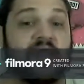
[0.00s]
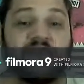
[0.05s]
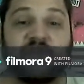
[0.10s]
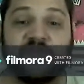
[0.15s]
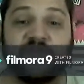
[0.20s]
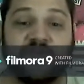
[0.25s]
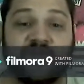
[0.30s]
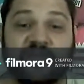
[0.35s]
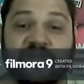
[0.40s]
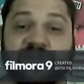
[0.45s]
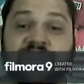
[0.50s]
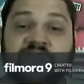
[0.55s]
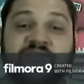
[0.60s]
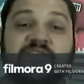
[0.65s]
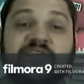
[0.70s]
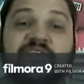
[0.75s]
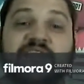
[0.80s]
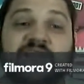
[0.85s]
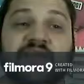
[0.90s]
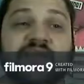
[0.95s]
if you love
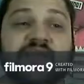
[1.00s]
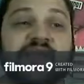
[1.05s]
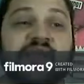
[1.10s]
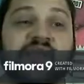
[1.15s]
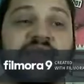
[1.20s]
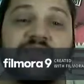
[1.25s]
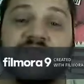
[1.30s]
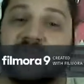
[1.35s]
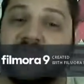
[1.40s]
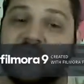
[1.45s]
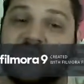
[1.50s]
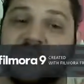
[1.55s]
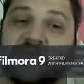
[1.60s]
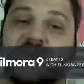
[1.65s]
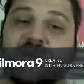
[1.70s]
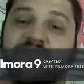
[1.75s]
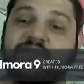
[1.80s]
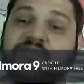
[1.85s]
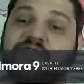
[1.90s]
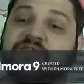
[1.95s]
teaching kids, you
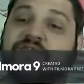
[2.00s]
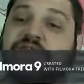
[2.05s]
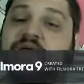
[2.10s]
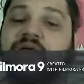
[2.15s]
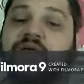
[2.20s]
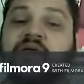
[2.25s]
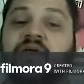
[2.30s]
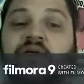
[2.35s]
love